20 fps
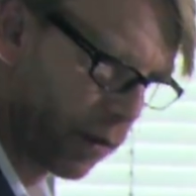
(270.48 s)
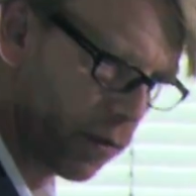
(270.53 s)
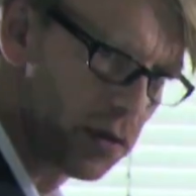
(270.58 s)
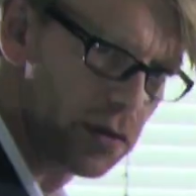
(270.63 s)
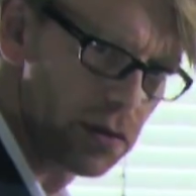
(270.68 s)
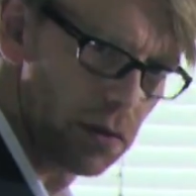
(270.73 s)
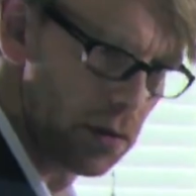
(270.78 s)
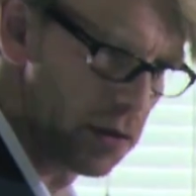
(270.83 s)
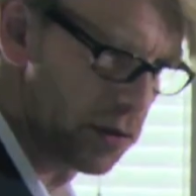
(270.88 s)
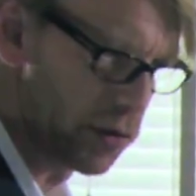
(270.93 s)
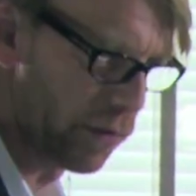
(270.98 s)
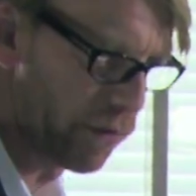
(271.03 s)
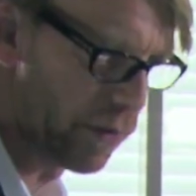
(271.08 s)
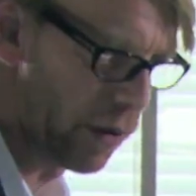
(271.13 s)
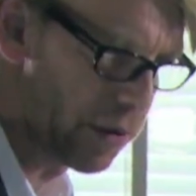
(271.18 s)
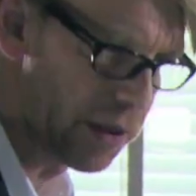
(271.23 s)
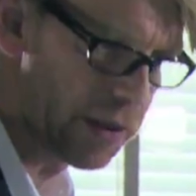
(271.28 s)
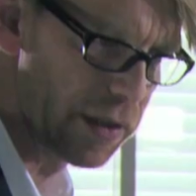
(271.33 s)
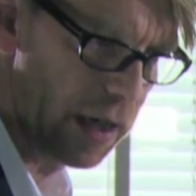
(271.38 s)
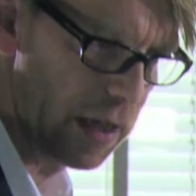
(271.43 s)
looks also
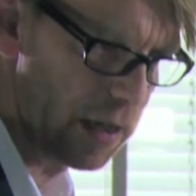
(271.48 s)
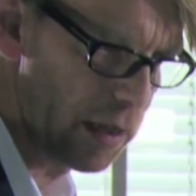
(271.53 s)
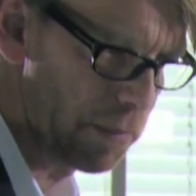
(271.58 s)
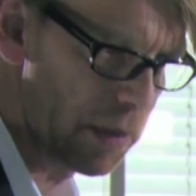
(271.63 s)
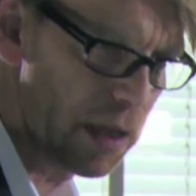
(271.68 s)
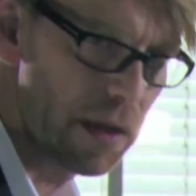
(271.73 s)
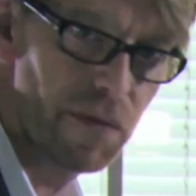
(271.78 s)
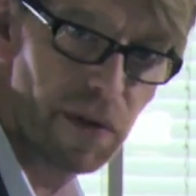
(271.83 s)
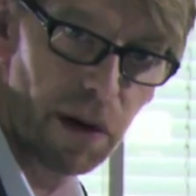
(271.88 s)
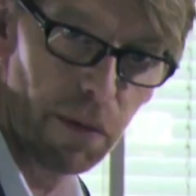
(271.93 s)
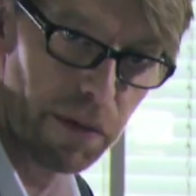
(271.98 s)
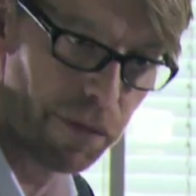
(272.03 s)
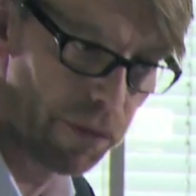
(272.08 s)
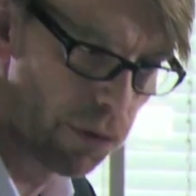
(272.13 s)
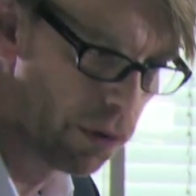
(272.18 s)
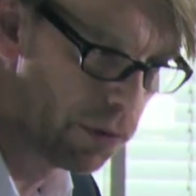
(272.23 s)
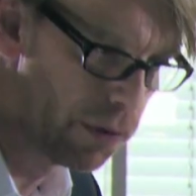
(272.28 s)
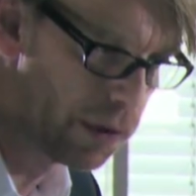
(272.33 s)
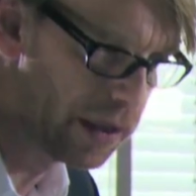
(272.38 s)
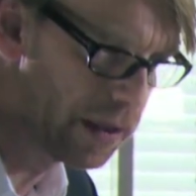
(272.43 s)
very dynamic, very
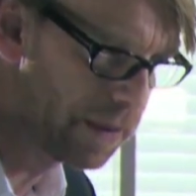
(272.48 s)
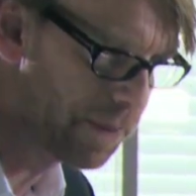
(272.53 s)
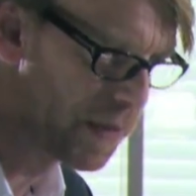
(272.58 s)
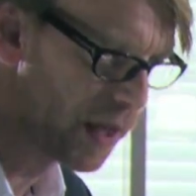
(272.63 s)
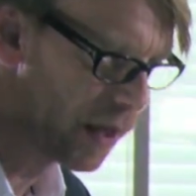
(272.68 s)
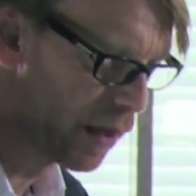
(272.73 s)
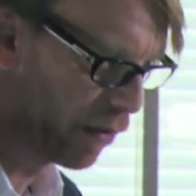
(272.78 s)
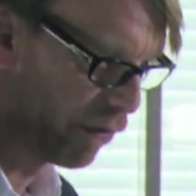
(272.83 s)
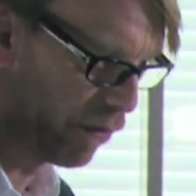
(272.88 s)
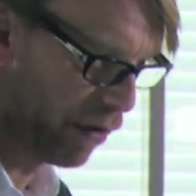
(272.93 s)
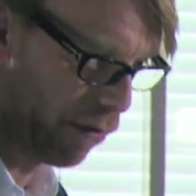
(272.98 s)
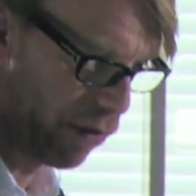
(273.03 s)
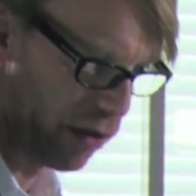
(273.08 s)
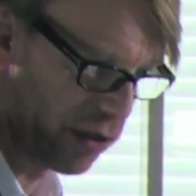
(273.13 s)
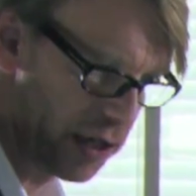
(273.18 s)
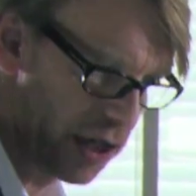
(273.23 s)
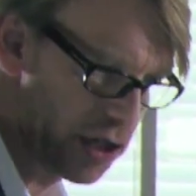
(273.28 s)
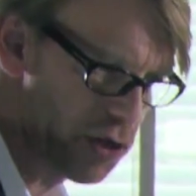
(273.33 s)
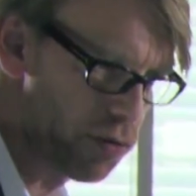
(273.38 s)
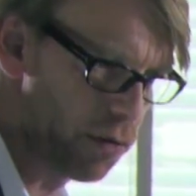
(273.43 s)
fluid, very
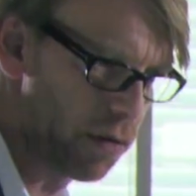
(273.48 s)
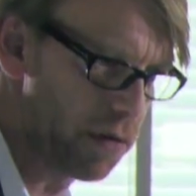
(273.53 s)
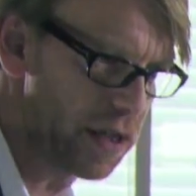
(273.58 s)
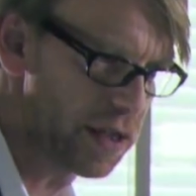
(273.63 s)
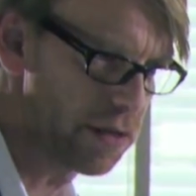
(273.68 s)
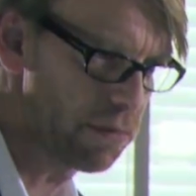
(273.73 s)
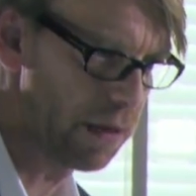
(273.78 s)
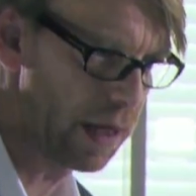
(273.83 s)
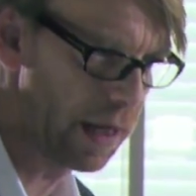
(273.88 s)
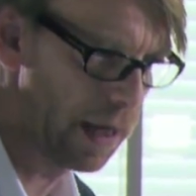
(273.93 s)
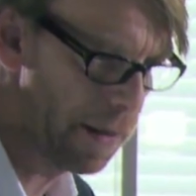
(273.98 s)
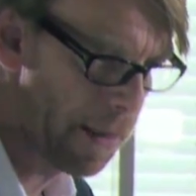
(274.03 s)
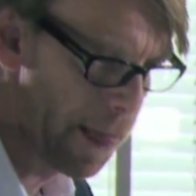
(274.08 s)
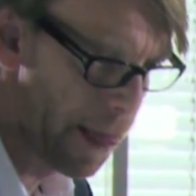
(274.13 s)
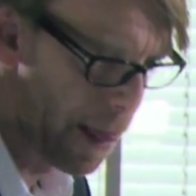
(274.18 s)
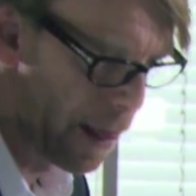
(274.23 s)
natural as well.